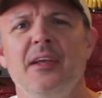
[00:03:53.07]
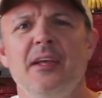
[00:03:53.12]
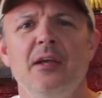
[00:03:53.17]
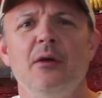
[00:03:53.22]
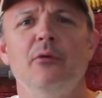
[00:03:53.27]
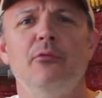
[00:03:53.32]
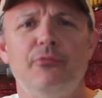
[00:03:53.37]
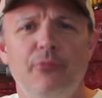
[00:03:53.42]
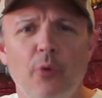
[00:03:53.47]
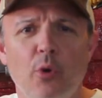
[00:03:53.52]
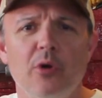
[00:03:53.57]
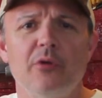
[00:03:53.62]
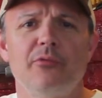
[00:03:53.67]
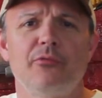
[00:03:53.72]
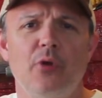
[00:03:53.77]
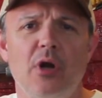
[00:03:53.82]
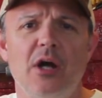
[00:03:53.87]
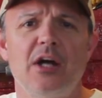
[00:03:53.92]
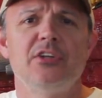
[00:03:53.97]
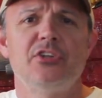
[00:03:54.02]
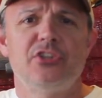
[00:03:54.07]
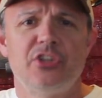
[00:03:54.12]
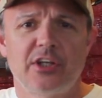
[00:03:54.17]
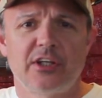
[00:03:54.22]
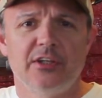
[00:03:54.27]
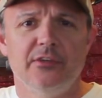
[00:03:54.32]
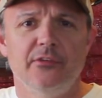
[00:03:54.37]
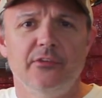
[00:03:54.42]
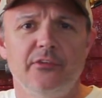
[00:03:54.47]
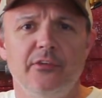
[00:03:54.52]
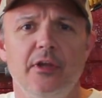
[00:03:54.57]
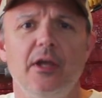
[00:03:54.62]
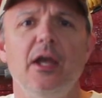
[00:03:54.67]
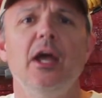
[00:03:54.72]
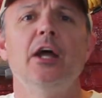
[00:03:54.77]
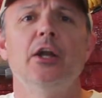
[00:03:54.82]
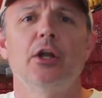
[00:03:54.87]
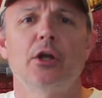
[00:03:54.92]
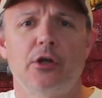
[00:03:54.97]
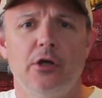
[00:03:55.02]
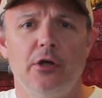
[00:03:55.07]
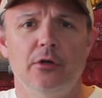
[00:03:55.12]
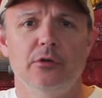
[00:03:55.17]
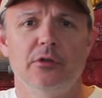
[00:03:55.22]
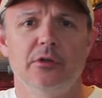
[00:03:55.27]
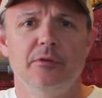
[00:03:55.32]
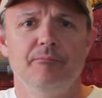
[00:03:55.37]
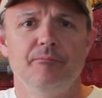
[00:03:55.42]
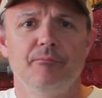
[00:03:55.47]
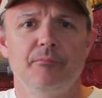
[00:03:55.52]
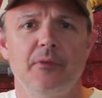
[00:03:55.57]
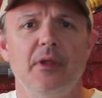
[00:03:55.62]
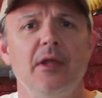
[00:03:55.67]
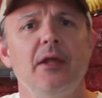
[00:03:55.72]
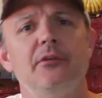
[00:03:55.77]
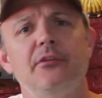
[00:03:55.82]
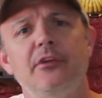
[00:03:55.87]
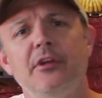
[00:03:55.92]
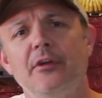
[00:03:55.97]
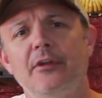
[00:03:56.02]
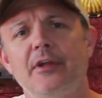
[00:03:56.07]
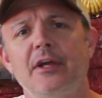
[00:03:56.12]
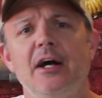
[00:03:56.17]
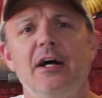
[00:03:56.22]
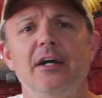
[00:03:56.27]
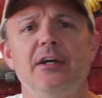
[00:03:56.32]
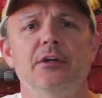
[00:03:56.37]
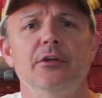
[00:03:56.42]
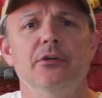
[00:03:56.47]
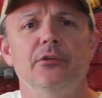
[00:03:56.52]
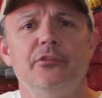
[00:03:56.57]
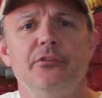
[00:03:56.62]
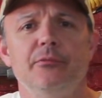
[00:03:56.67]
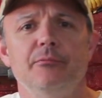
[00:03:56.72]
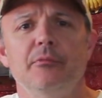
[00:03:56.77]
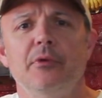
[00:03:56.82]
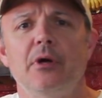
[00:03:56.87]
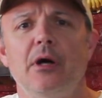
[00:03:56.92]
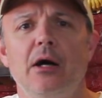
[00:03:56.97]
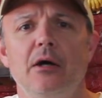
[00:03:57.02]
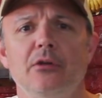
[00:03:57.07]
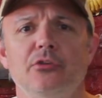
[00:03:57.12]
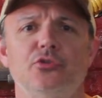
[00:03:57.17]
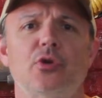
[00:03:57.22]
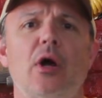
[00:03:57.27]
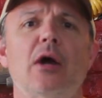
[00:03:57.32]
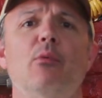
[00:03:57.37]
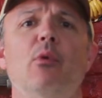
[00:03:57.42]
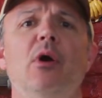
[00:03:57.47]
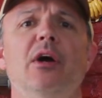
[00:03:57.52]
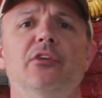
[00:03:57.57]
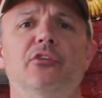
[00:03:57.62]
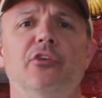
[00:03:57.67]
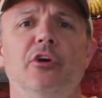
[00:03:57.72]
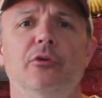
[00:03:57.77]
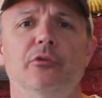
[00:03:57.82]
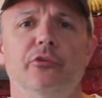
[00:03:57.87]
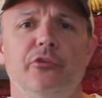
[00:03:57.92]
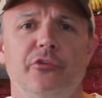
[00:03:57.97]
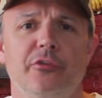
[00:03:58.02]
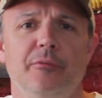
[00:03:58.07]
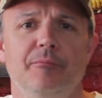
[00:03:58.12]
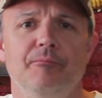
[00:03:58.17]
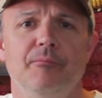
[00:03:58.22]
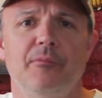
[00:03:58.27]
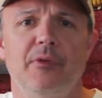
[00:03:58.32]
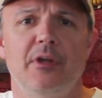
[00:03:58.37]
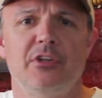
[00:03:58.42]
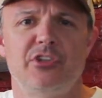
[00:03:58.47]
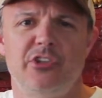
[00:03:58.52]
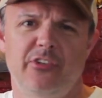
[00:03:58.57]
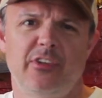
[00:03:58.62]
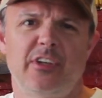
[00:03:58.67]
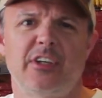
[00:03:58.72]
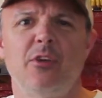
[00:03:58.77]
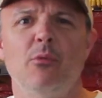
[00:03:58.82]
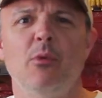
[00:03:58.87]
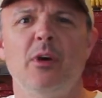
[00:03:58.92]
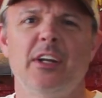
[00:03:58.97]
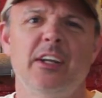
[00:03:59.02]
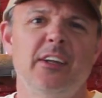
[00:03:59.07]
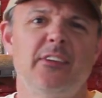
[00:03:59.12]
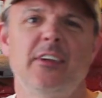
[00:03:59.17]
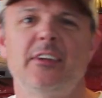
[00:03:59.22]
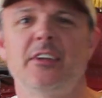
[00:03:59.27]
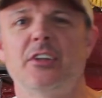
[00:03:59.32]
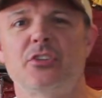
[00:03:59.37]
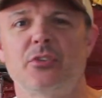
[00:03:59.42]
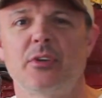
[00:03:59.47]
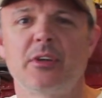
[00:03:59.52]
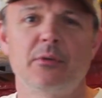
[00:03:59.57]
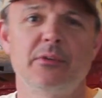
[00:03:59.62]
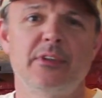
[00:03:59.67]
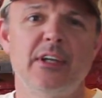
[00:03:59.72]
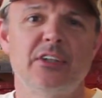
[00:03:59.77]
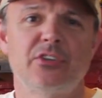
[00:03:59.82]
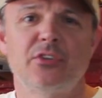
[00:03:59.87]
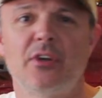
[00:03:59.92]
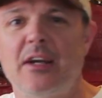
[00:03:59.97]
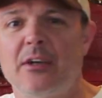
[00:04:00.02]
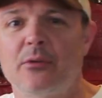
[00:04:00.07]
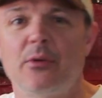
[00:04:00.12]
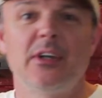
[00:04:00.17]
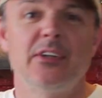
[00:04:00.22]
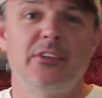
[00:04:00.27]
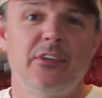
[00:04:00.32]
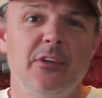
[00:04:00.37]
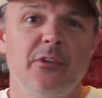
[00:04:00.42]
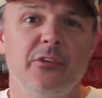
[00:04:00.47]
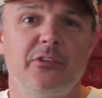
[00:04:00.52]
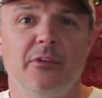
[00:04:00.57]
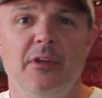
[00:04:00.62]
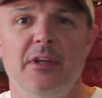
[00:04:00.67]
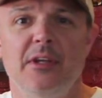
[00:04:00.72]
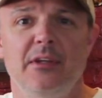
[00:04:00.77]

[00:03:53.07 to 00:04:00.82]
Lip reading: 4 fried chickens and a Coke. The other guy goes, "Dry white toast." And she's like, "You want anything to drink with that dry white toast?"